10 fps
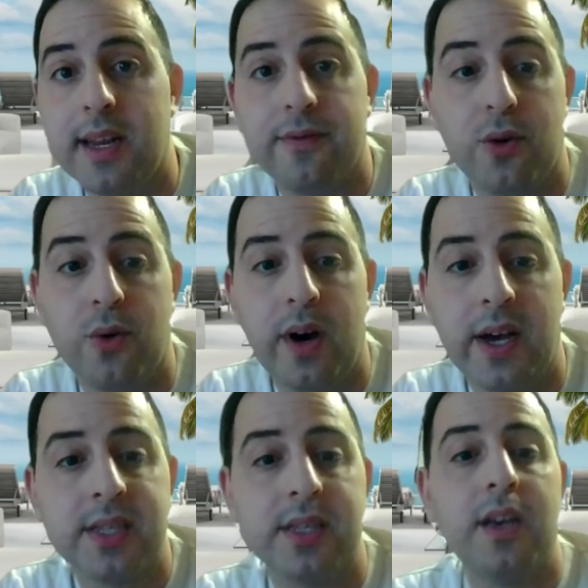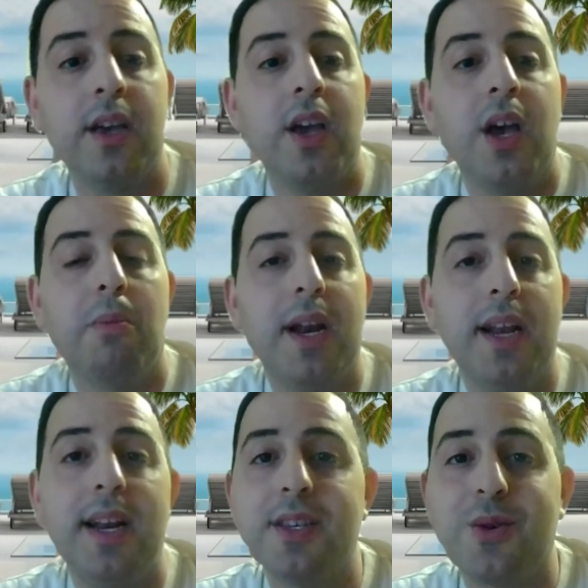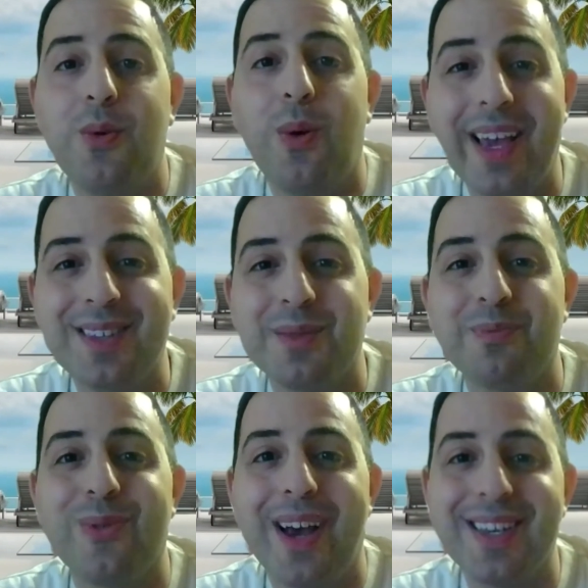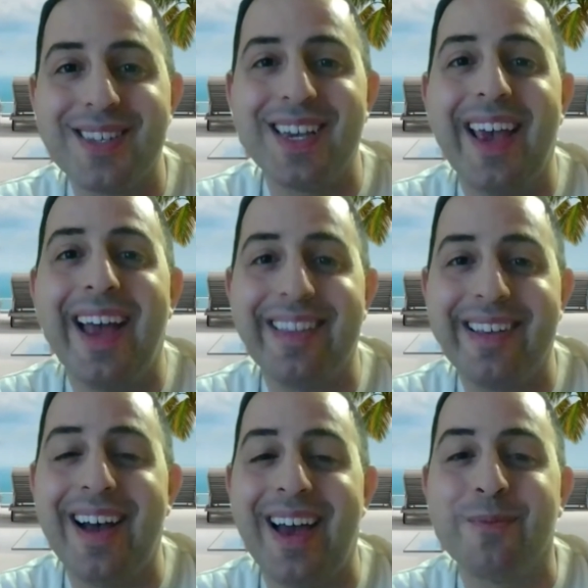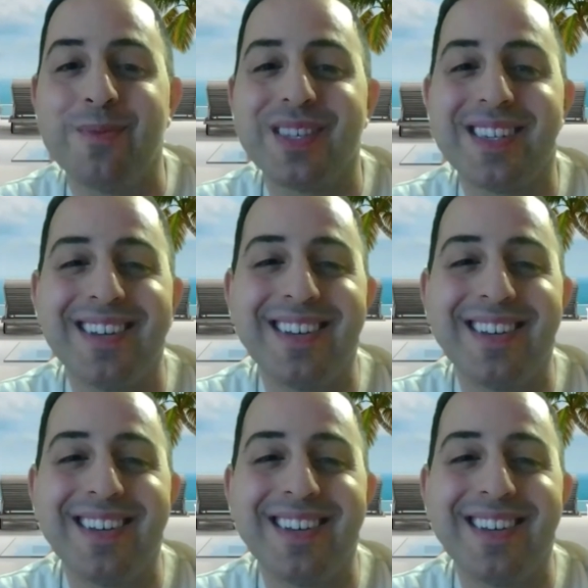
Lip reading: of course, but it is quite depressing at times.